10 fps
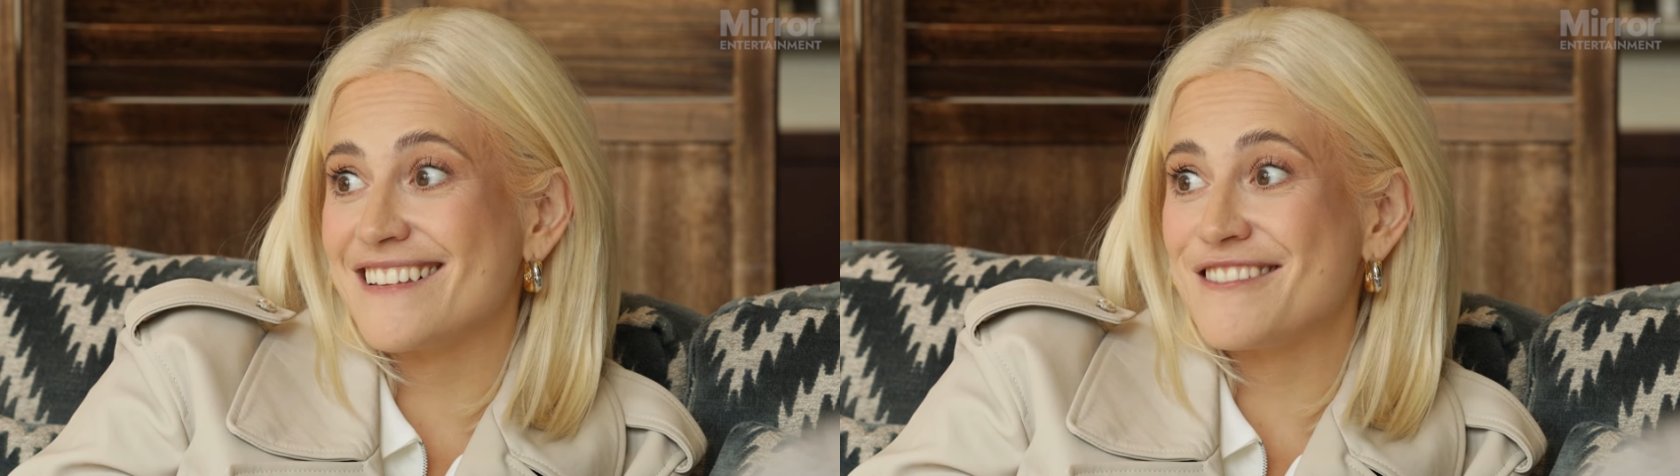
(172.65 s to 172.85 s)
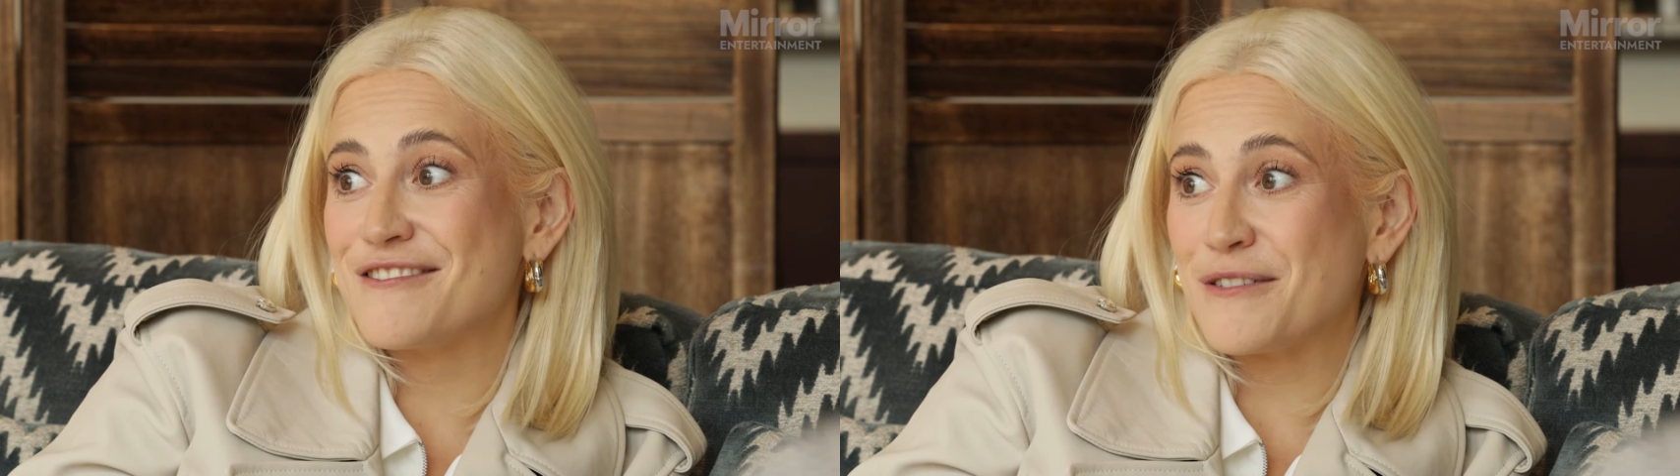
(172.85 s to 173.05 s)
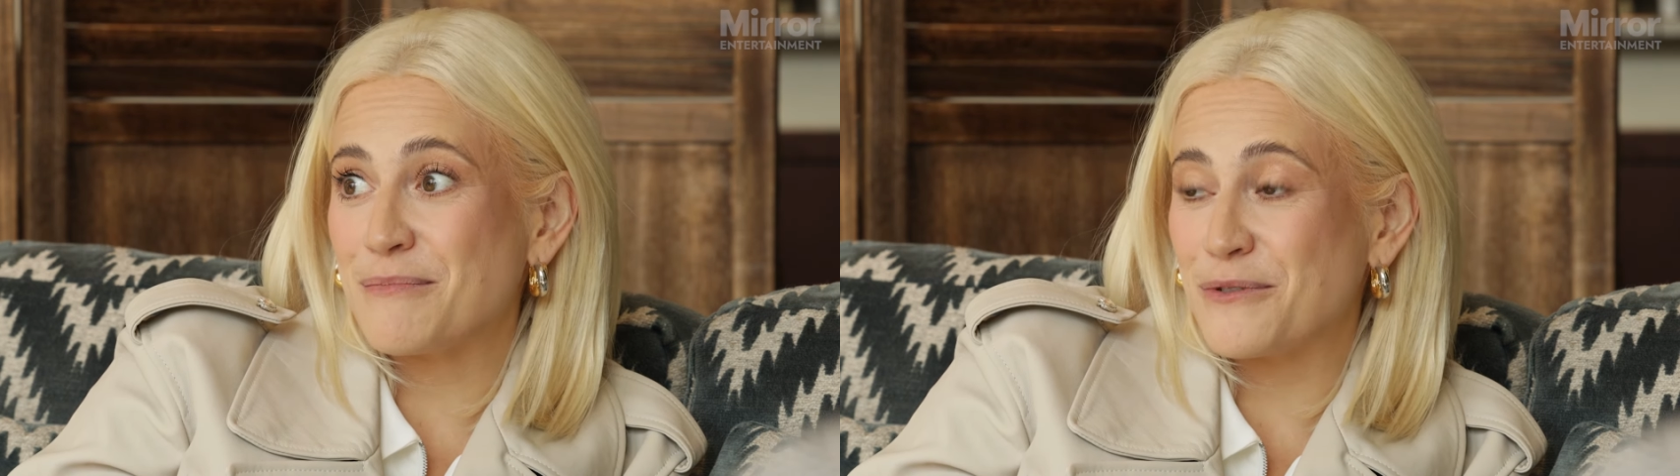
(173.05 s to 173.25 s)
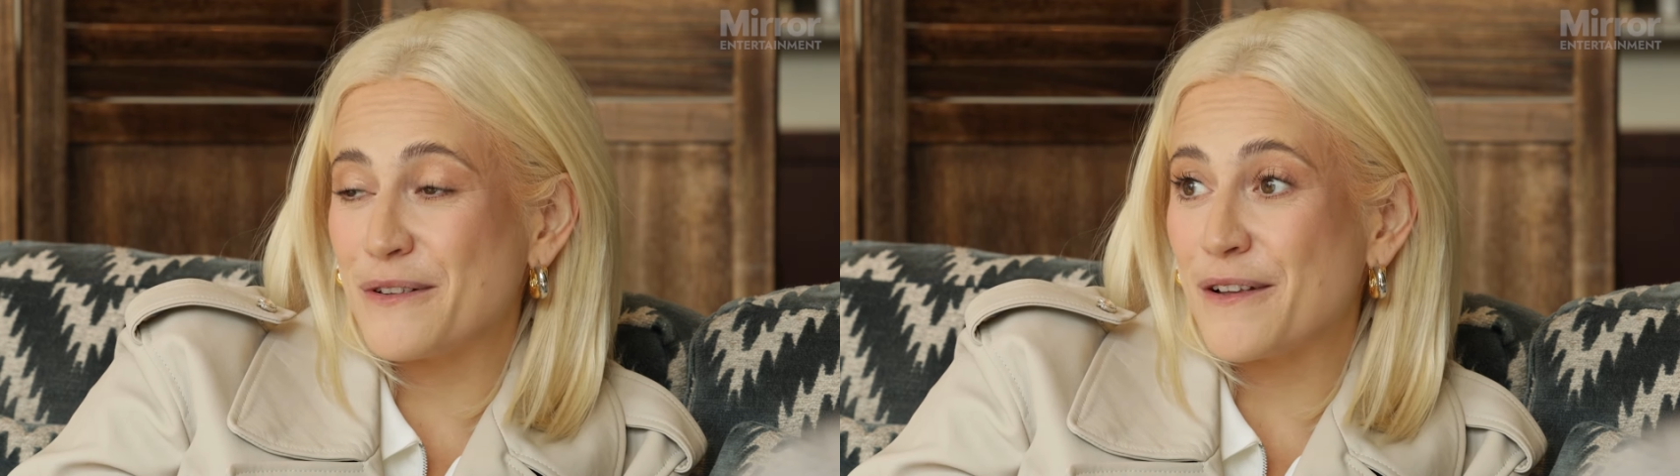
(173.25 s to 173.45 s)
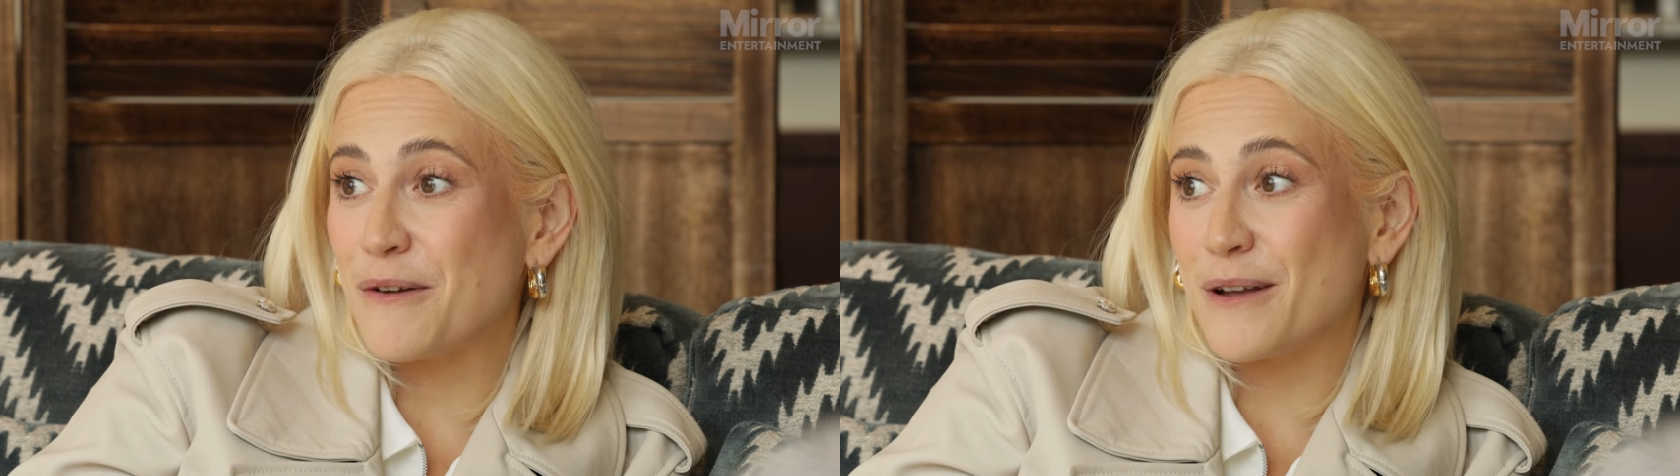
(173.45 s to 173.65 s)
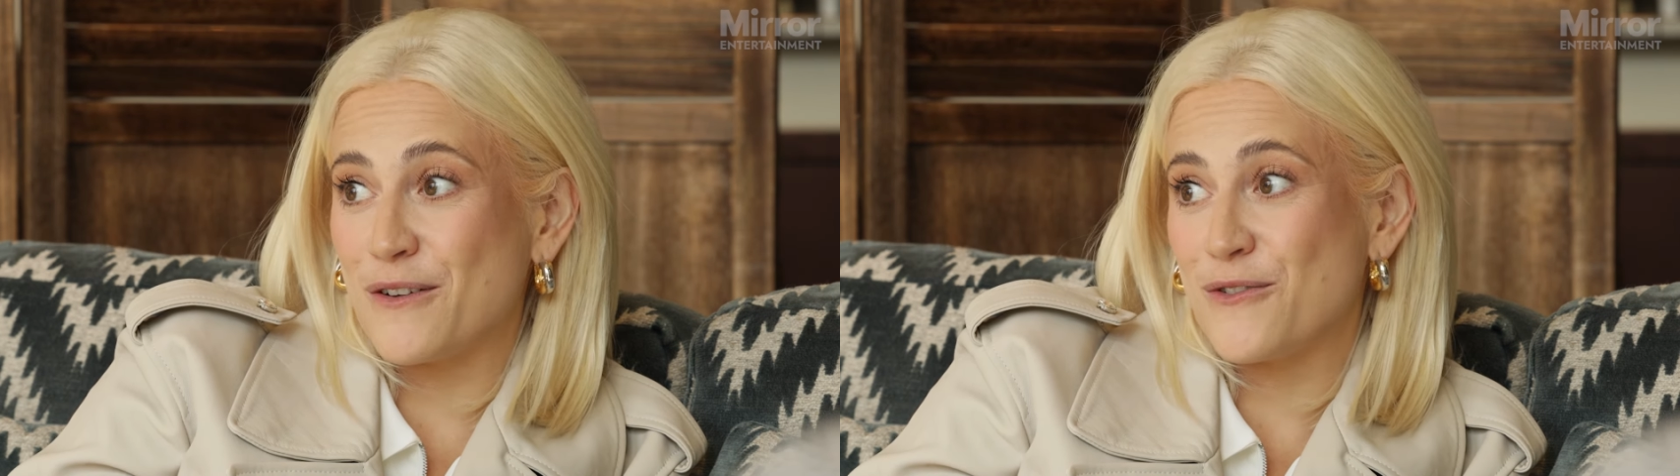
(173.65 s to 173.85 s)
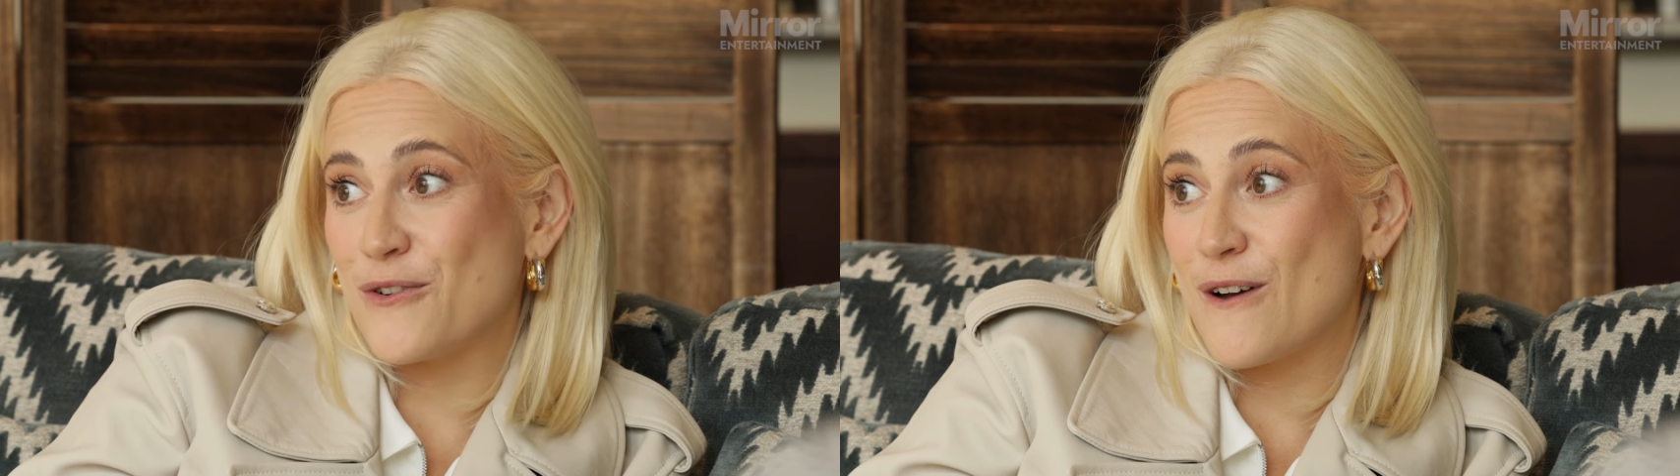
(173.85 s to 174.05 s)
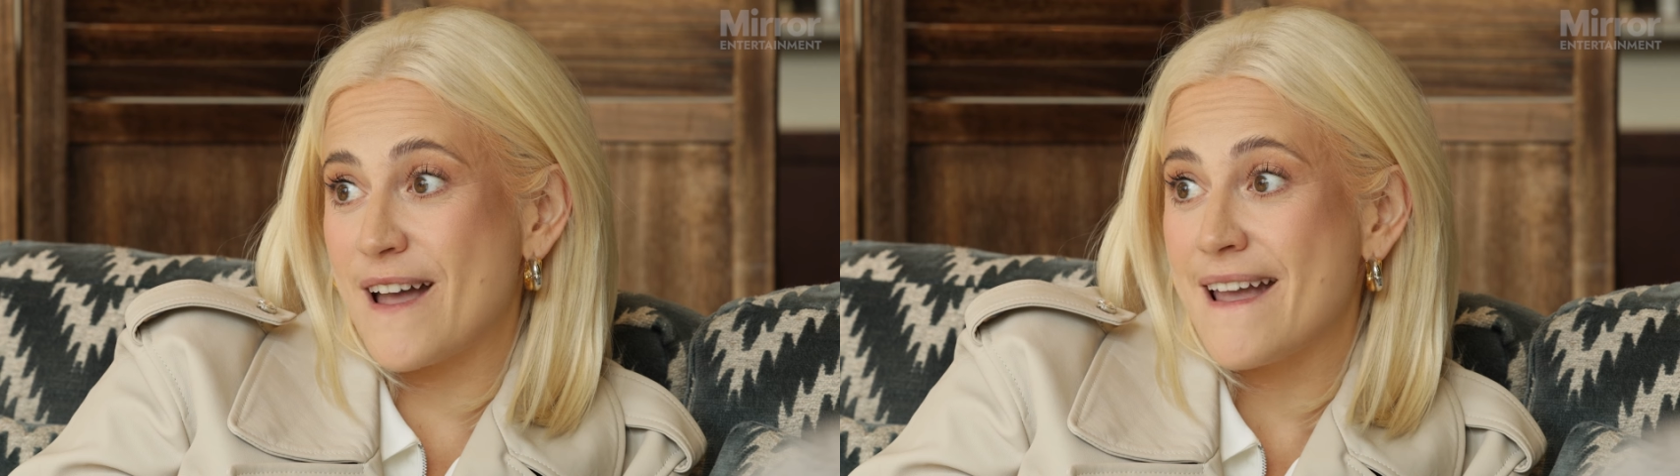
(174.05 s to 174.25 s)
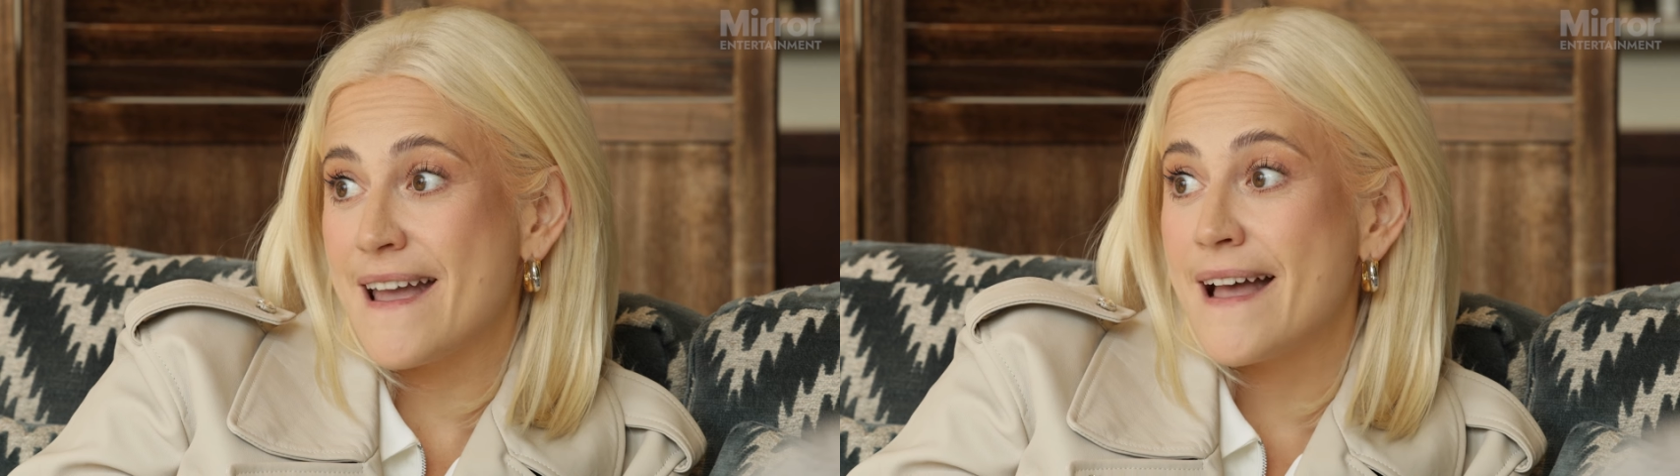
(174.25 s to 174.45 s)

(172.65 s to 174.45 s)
and she just brought so much joy.